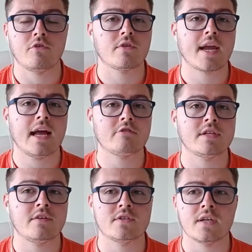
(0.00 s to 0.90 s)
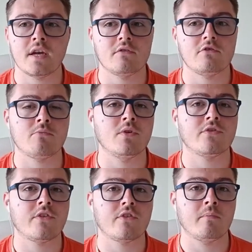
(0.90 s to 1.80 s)
If you're in a calorie deficit, your immune
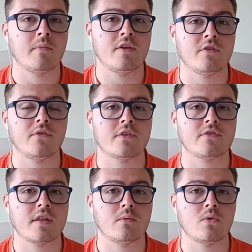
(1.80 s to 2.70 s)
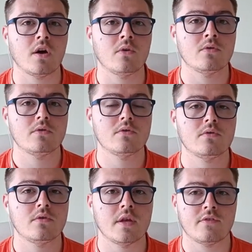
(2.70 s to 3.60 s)
system is the first thing that will go.
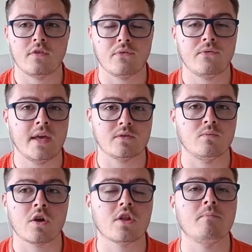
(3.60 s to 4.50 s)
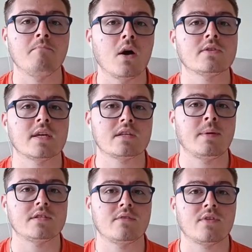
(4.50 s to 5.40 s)
It's one of the most
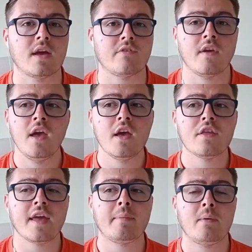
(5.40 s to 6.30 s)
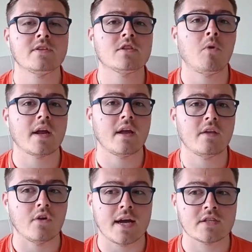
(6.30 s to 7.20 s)
expensive things. Think about when someone
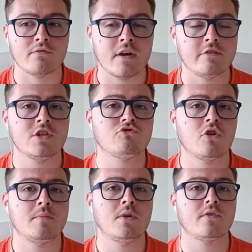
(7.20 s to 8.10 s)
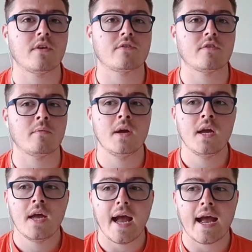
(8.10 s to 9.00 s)
that has a very strong immune system
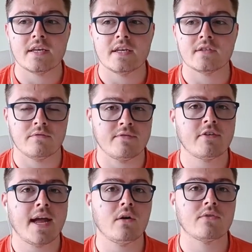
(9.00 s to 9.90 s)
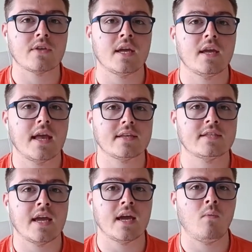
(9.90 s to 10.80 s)
and is very healthy
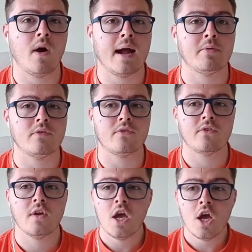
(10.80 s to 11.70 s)
gets sick. What happens?